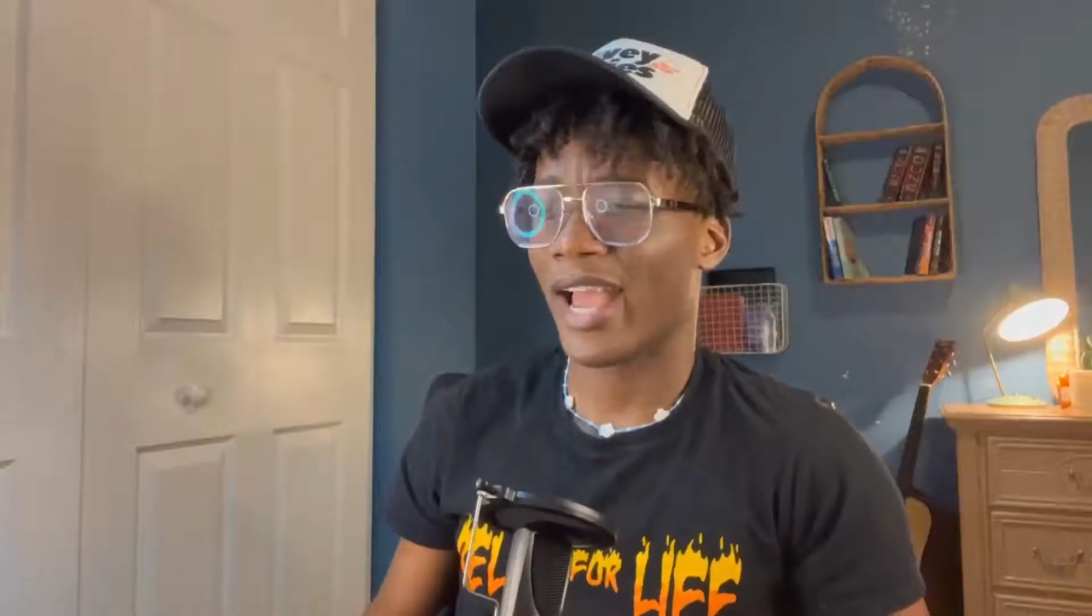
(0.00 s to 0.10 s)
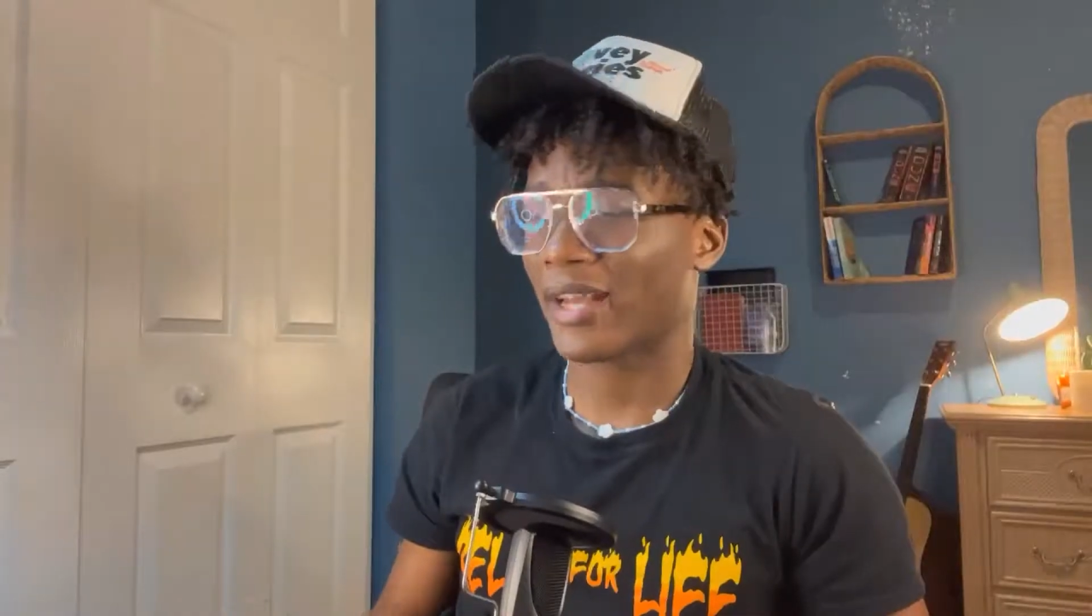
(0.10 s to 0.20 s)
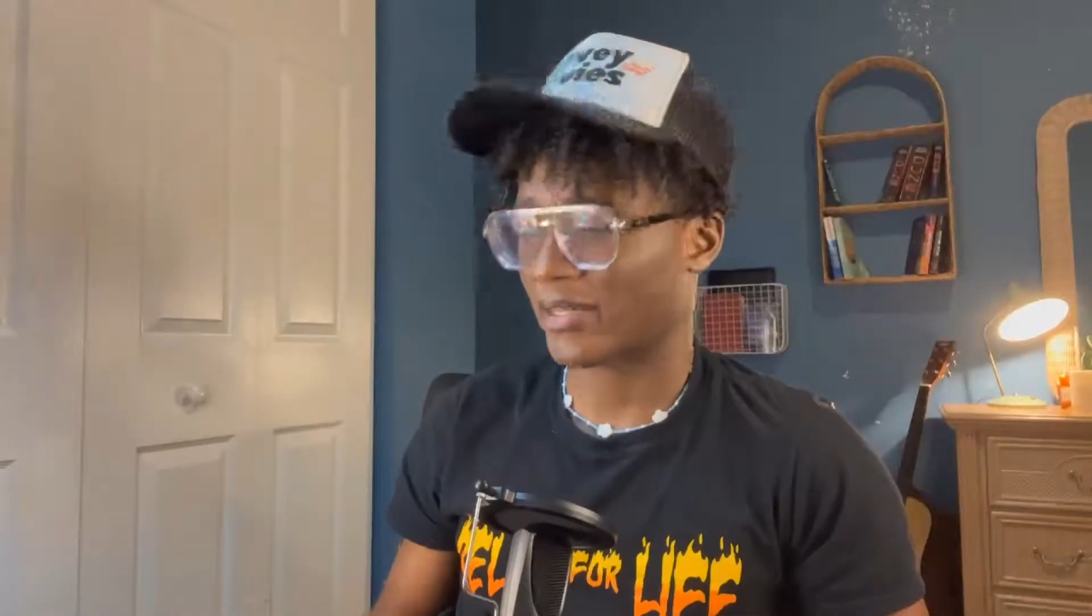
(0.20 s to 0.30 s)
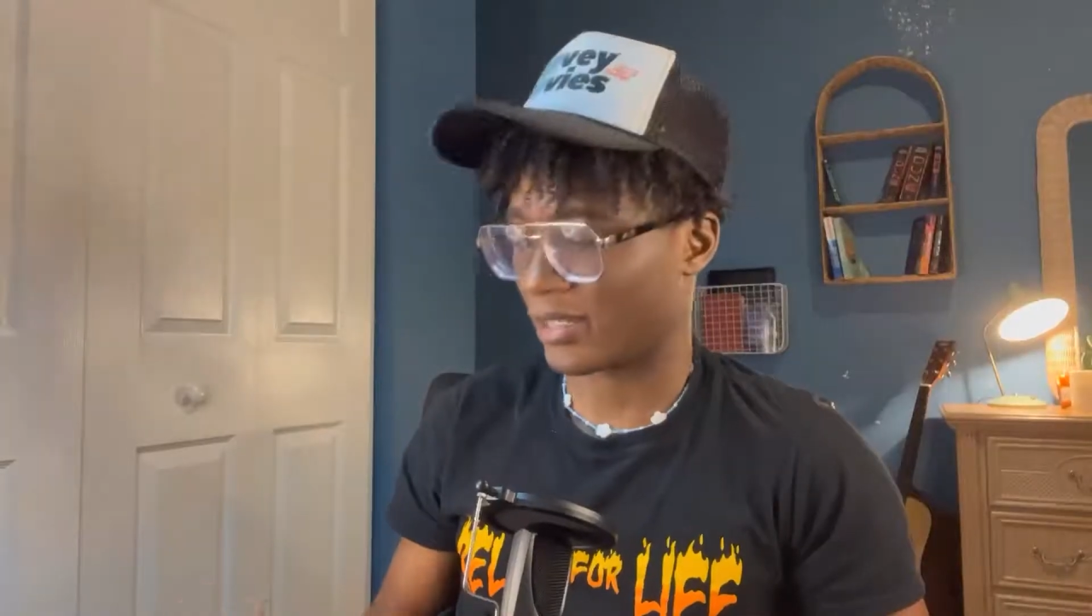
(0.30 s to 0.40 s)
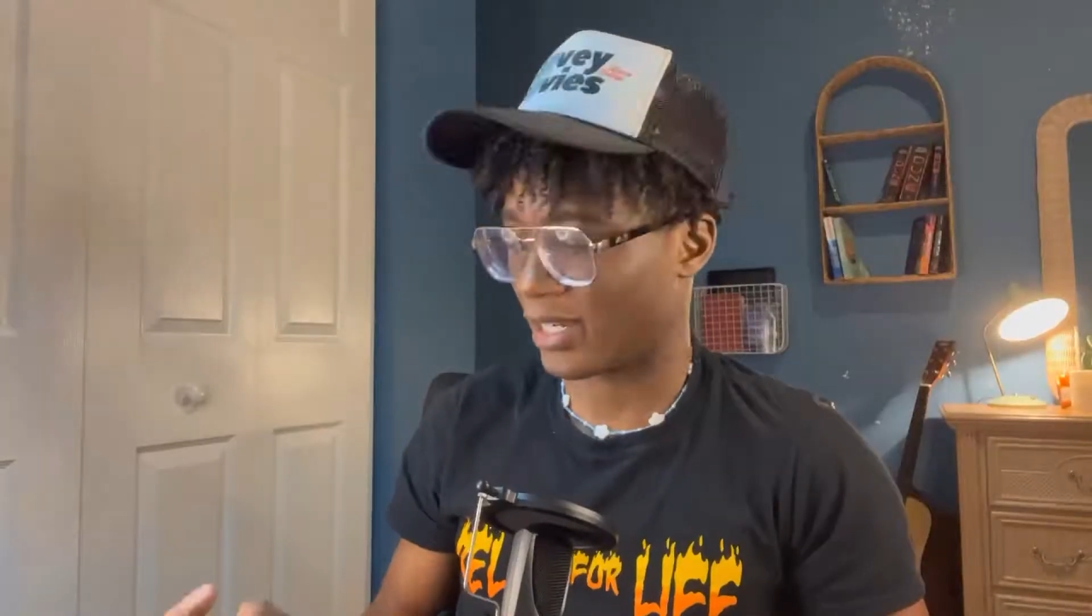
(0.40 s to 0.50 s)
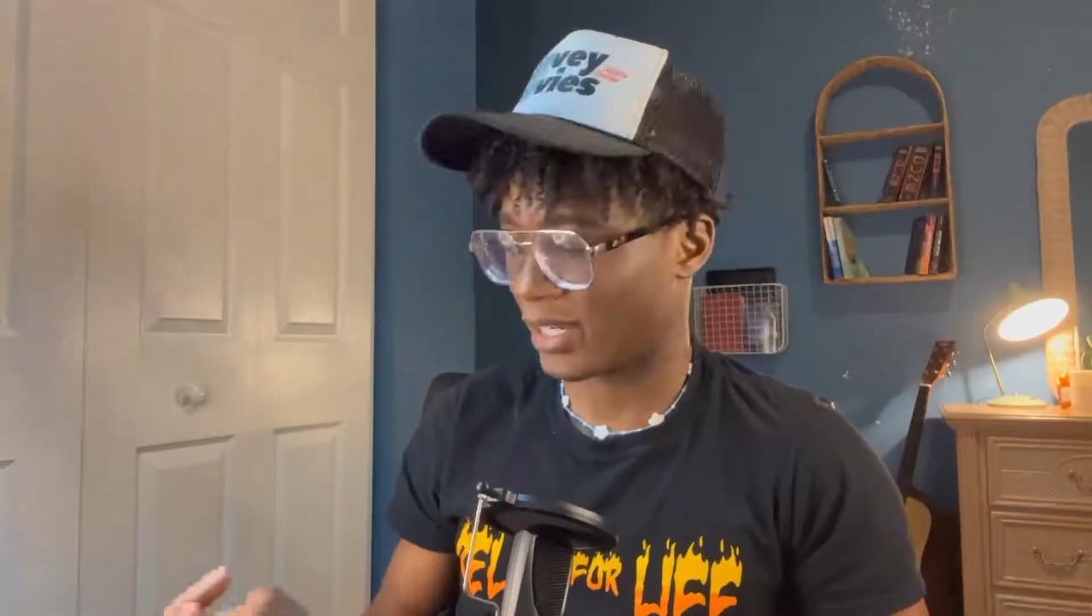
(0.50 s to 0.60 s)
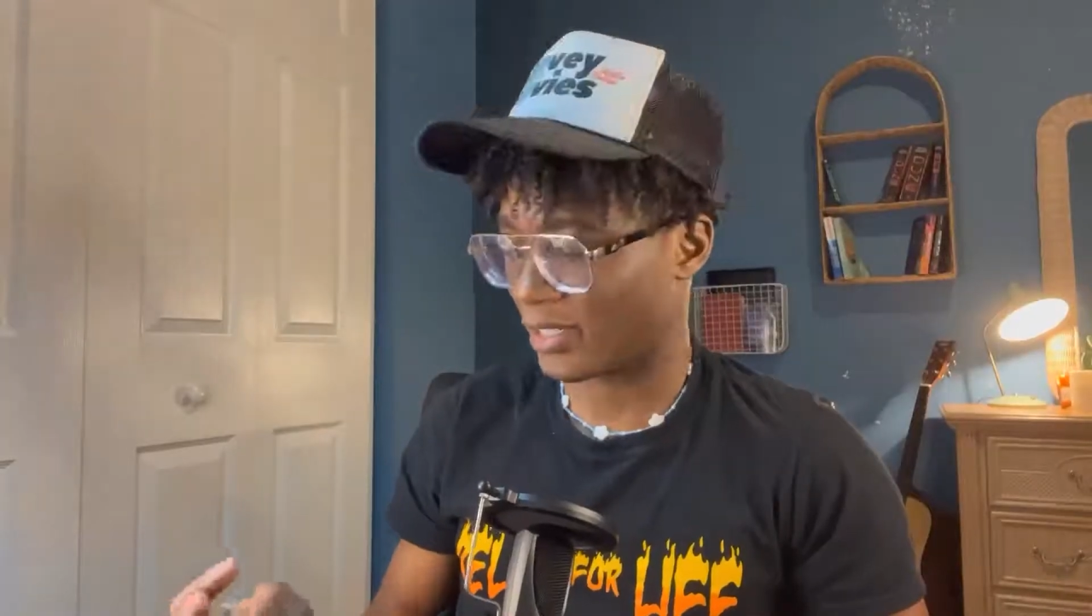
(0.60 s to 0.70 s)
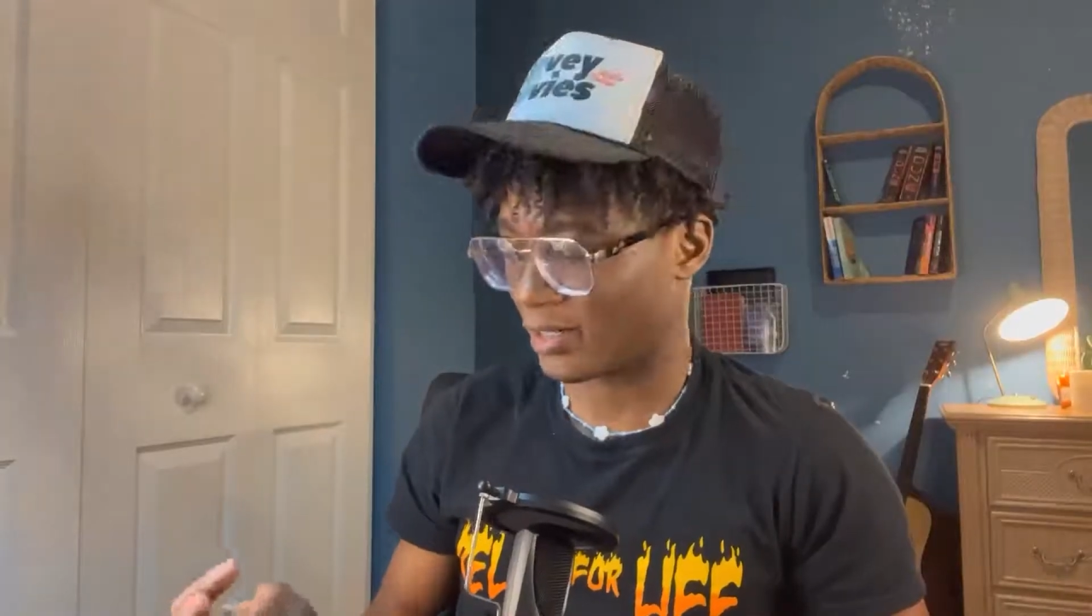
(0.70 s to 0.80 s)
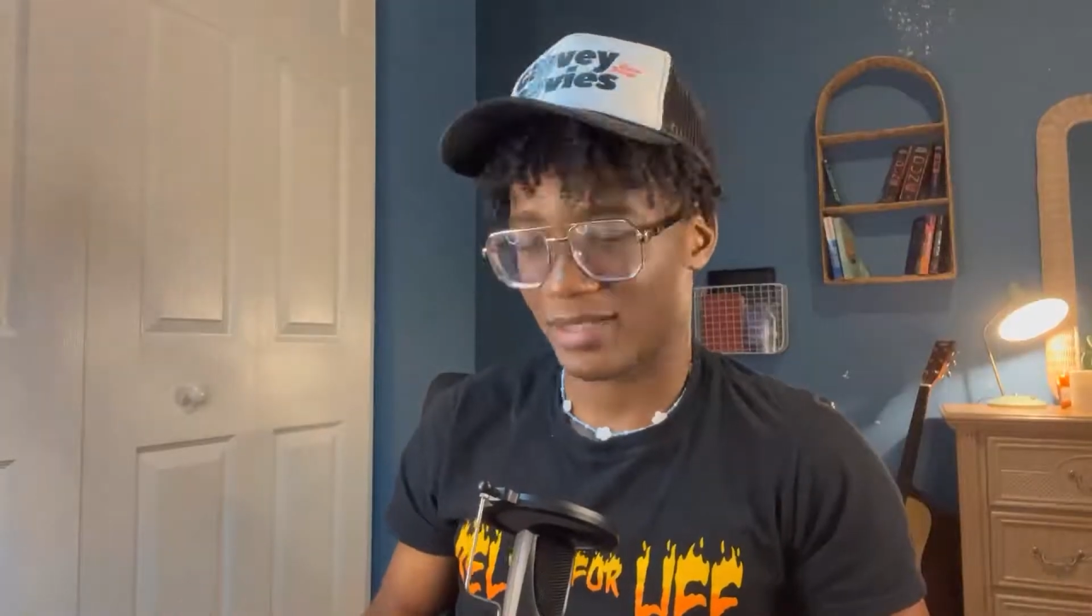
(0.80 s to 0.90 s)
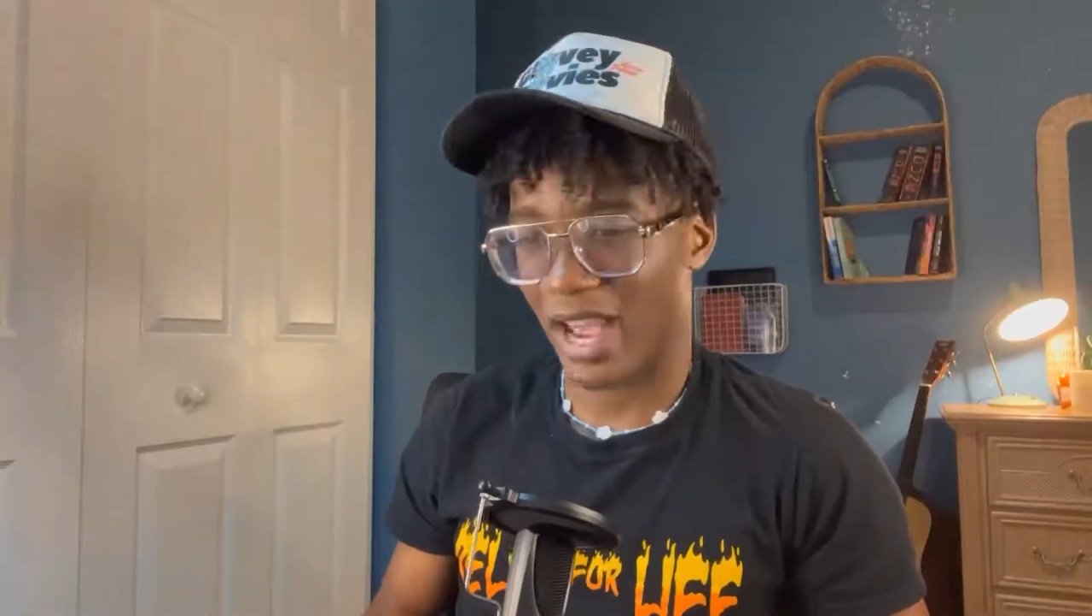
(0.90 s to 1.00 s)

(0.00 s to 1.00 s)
ad online.